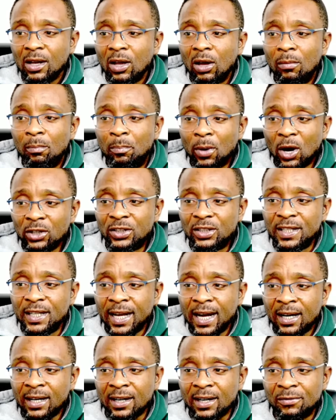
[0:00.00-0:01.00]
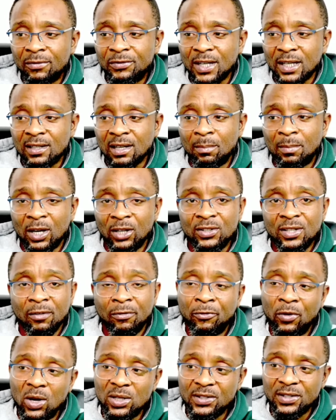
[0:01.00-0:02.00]
board the aircraft at about
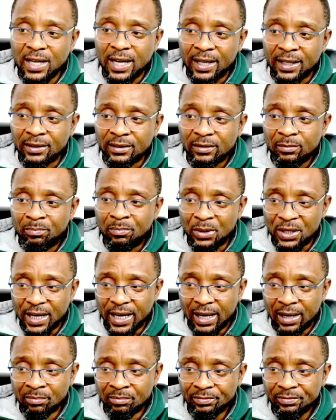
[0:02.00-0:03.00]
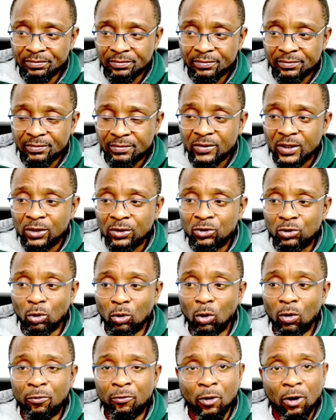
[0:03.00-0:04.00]
4:10 p.m. to
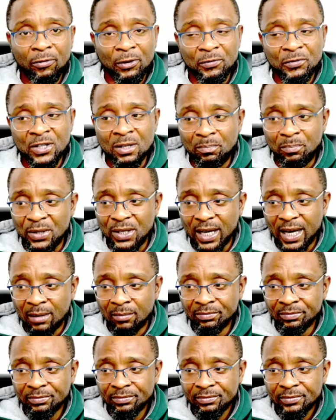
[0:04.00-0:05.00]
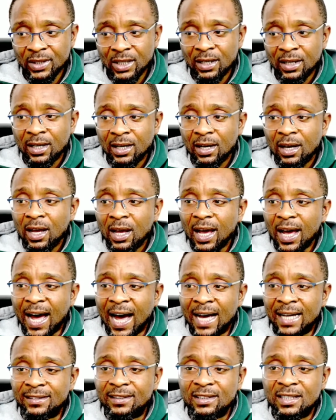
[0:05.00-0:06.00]
4:15 p.m.
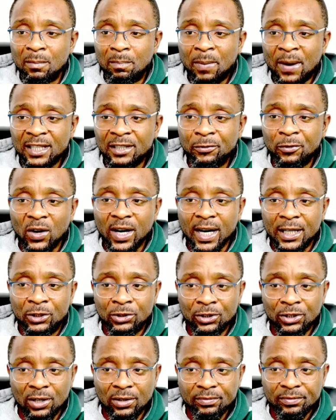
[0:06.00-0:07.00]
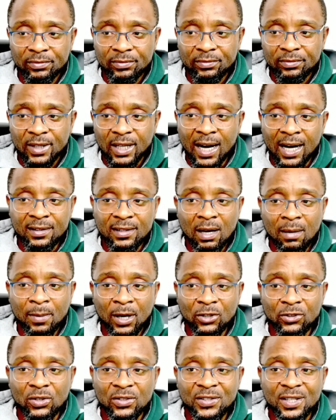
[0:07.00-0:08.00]
and depart for Kaduna at
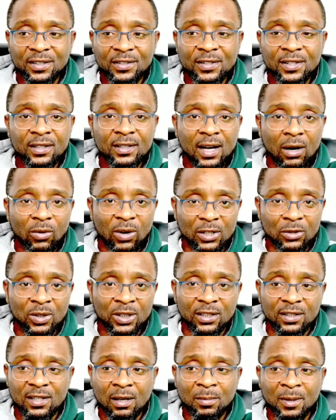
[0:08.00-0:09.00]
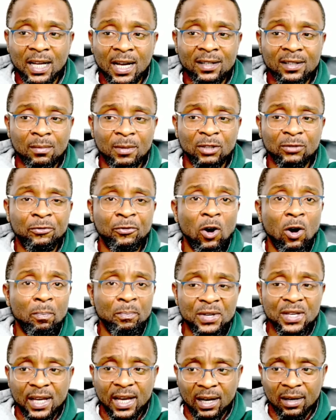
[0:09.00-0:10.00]
about 16 hours, which is at about 4
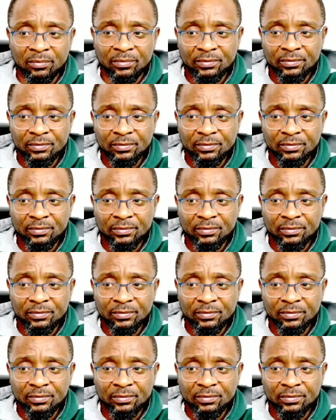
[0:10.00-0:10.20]
p.m.